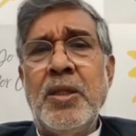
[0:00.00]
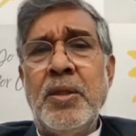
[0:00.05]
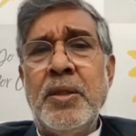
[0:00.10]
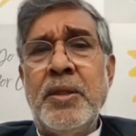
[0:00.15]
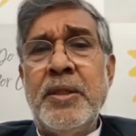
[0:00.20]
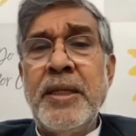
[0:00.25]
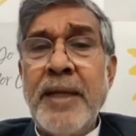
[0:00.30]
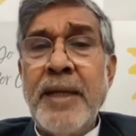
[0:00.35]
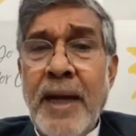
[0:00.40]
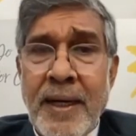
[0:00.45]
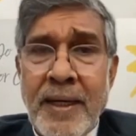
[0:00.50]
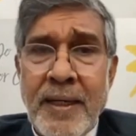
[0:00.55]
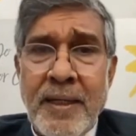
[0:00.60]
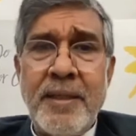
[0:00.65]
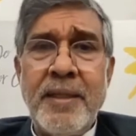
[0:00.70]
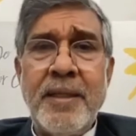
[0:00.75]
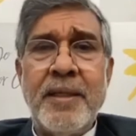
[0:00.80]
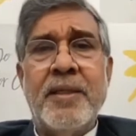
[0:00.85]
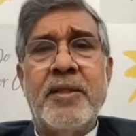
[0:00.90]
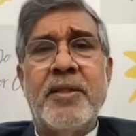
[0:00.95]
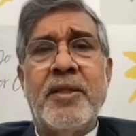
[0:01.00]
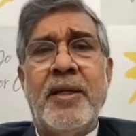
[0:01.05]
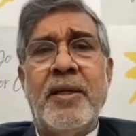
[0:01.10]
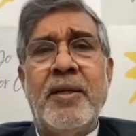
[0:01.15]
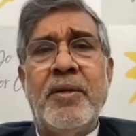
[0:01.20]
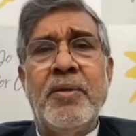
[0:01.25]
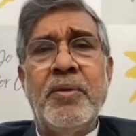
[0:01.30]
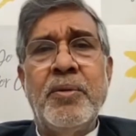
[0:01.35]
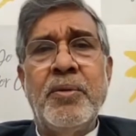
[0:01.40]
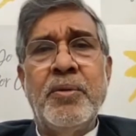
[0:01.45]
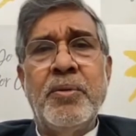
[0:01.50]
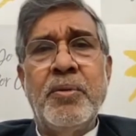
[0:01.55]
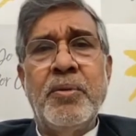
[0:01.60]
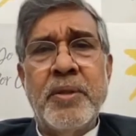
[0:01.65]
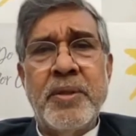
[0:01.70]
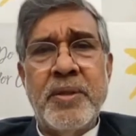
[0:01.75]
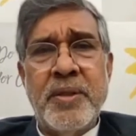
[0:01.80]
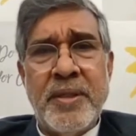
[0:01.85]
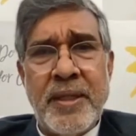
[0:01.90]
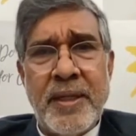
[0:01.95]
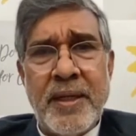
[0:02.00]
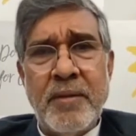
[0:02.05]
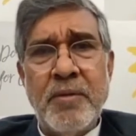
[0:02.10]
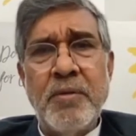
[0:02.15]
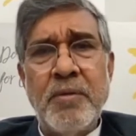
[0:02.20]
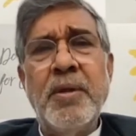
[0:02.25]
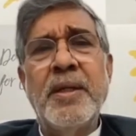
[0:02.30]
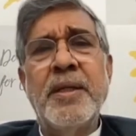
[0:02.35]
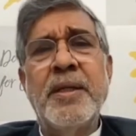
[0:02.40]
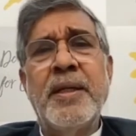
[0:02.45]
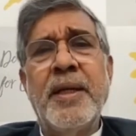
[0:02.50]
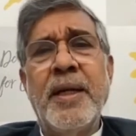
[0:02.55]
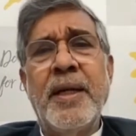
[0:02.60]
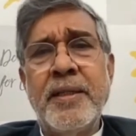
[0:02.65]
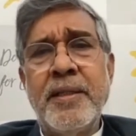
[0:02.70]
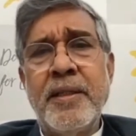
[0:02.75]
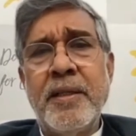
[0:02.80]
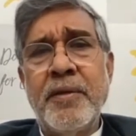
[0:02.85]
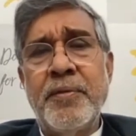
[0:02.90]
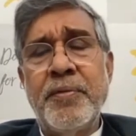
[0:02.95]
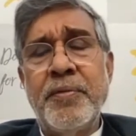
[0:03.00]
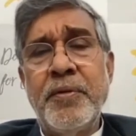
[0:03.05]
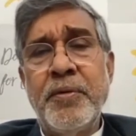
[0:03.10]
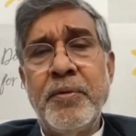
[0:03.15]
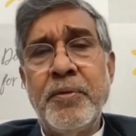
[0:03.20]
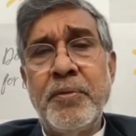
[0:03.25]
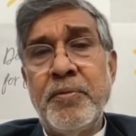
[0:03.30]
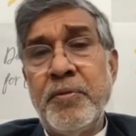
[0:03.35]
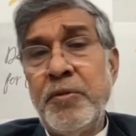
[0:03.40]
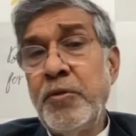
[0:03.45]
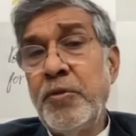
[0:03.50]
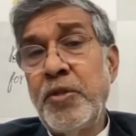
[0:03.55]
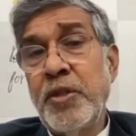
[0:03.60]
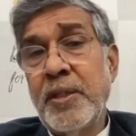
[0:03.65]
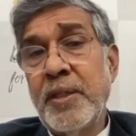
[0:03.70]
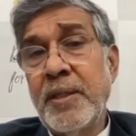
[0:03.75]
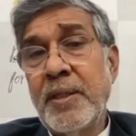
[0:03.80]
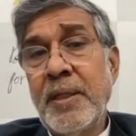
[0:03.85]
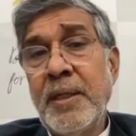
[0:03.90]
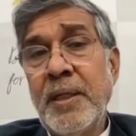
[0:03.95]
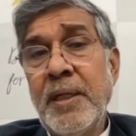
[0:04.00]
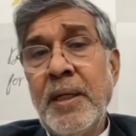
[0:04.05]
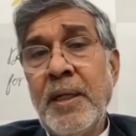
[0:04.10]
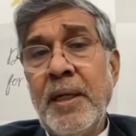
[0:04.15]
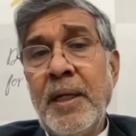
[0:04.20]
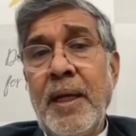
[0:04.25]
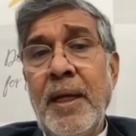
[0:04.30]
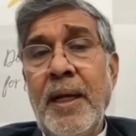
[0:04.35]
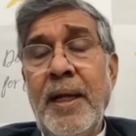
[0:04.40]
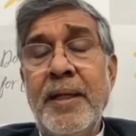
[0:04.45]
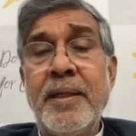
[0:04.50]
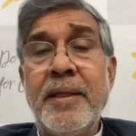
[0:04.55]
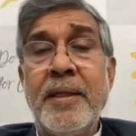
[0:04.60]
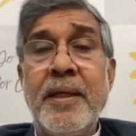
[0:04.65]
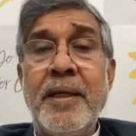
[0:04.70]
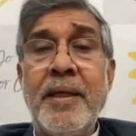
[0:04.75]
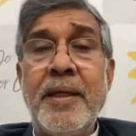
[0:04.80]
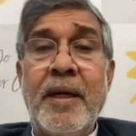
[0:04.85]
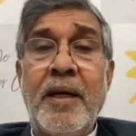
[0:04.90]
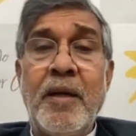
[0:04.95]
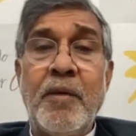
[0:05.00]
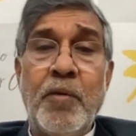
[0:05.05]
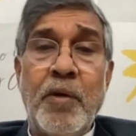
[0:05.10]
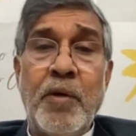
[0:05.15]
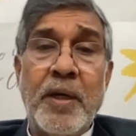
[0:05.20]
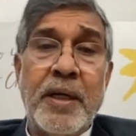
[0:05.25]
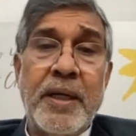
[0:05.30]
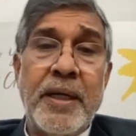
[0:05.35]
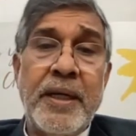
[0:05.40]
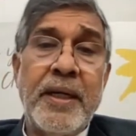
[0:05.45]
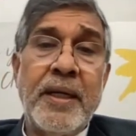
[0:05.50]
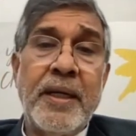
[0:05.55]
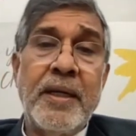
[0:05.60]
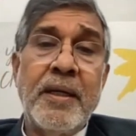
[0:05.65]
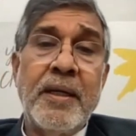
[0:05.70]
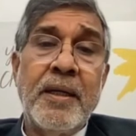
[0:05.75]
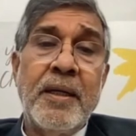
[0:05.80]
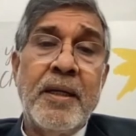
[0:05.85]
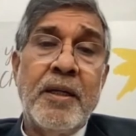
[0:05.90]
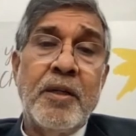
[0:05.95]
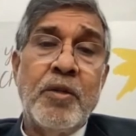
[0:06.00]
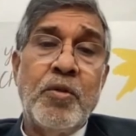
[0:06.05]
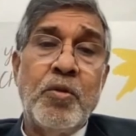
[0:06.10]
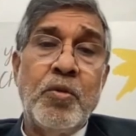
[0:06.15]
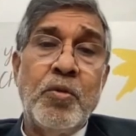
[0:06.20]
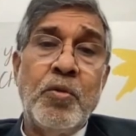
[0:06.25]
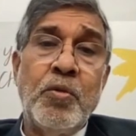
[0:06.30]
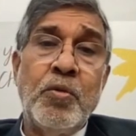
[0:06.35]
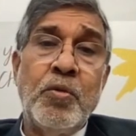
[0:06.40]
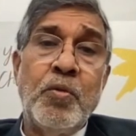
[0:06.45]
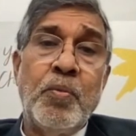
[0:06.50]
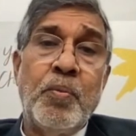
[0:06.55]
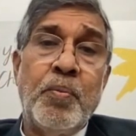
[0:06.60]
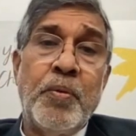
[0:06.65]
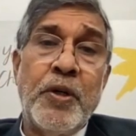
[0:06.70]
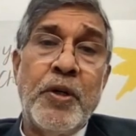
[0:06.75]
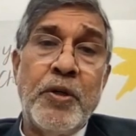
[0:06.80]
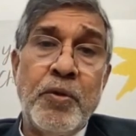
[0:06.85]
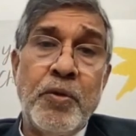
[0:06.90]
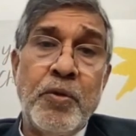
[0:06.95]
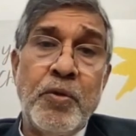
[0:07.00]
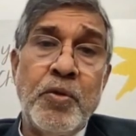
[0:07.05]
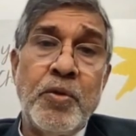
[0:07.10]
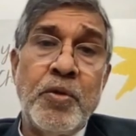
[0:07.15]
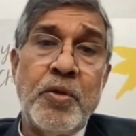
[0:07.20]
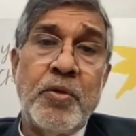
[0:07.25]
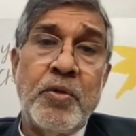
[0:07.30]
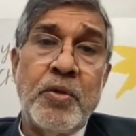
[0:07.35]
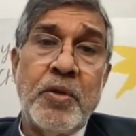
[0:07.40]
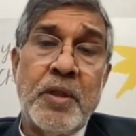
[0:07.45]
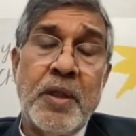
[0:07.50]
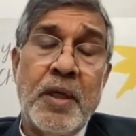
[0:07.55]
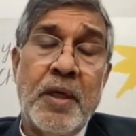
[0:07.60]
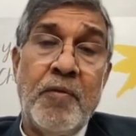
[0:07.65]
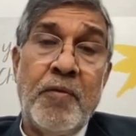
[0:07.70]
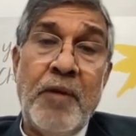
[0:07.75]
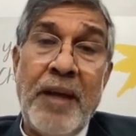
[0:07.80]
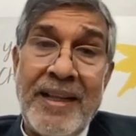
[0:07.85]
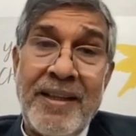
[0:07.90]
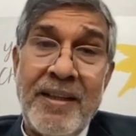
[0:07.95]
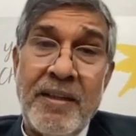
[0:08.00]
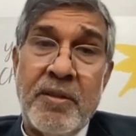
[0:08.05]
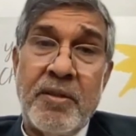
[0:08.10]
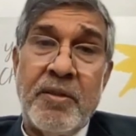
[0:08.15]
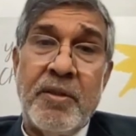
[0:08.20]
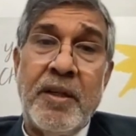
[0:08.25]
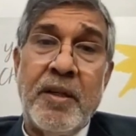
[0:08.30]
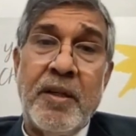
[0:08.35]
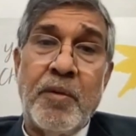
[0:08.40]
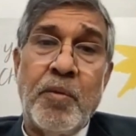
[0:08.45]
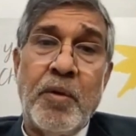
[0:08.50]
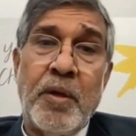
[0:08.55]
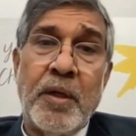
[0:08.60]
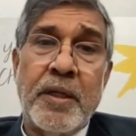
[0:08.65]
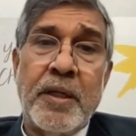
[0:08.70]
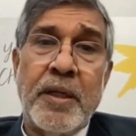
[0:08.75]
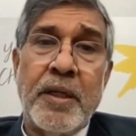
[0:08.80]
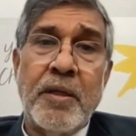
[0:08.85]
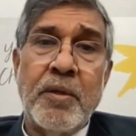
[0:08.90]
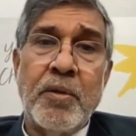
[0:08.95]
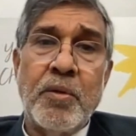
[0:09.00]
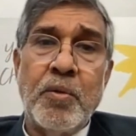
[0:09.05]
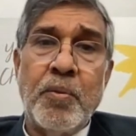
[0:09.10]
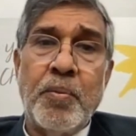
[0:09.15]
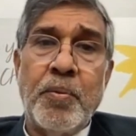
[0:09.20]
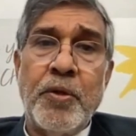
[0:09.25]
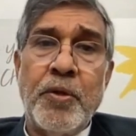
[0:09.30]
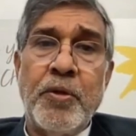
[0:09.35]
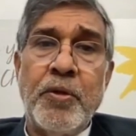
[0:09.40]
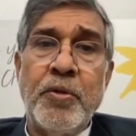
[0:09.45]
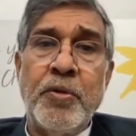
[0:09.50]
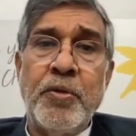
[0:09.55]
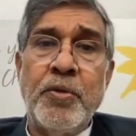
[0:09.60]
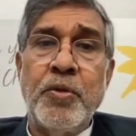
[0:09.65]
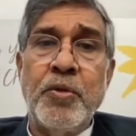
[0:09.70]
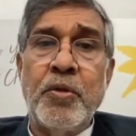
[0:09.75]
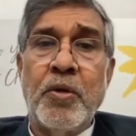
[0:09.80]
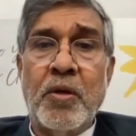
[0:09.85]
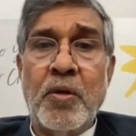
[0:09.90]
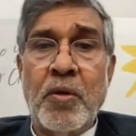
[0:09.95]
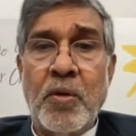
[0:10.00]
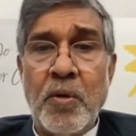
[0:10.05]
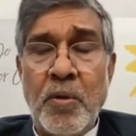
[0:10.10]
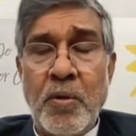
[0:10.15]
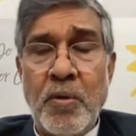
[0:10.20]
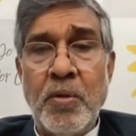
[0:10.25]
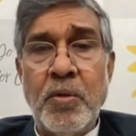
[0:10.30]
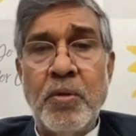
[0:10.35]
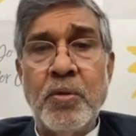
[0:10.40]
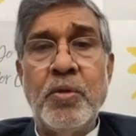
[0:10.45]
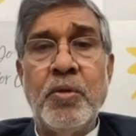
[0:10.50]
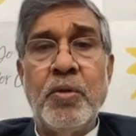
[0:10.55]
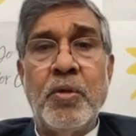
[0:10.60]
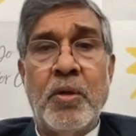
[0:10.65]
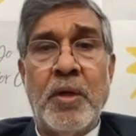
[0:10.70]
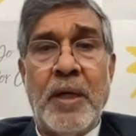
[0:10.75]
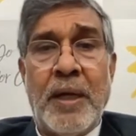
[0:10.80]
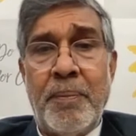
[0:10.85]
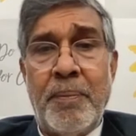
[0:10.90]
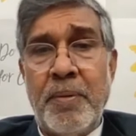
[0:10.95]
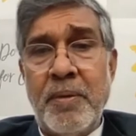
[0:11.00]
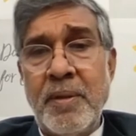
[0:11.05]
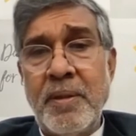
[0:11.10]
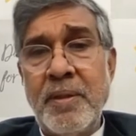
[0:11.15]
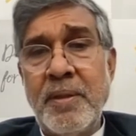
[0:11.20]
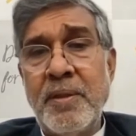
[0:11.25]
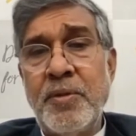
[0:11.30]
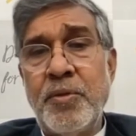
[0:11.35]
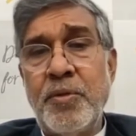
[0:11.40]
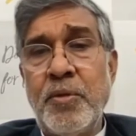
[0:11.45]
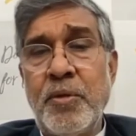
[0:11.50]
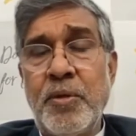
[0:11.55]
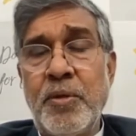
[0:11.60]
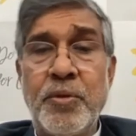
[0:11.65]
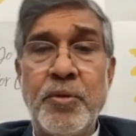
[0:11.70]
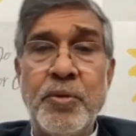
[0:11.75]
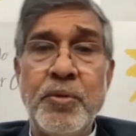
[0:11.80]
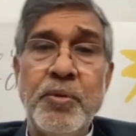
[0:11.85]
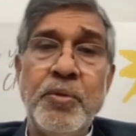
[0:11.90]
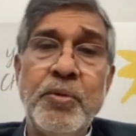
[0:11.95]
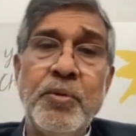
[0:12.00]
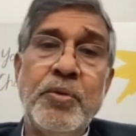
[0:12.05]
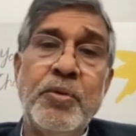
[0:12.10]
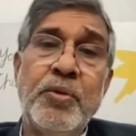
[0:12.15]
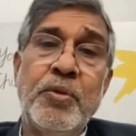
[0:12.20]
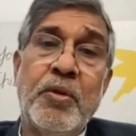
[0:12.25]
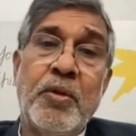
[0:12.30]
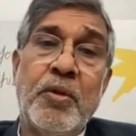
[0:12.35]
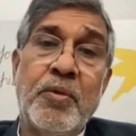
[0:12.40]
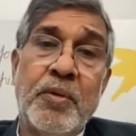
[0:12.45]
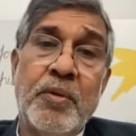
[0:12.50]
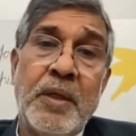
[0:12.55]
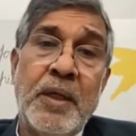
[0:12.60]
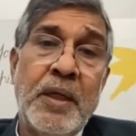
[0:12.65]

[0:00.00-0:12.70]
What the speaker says: denied their childhood, who are denied their future, and they are working to produce wealth. They are working to produce your clothes, your apparels, your shoes, your